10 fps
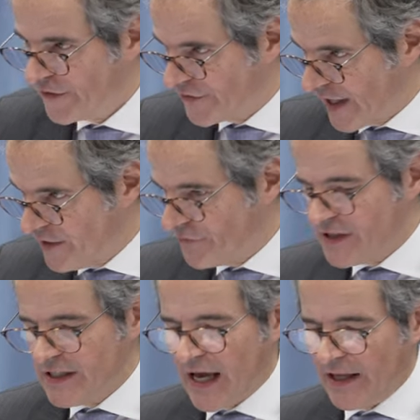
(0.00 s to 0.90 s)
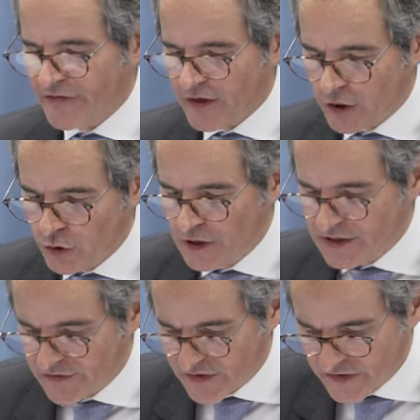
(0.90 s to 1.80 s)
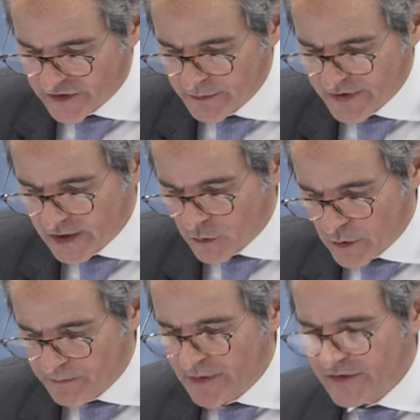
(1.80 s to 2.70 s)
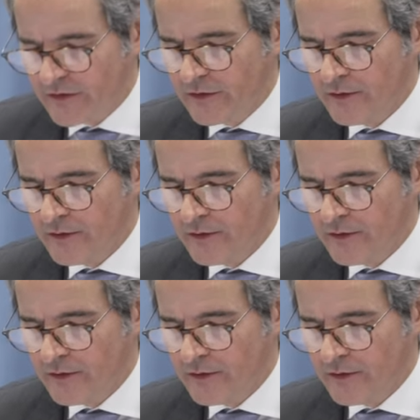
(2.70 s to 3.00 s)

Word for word: safety and security systems and equipment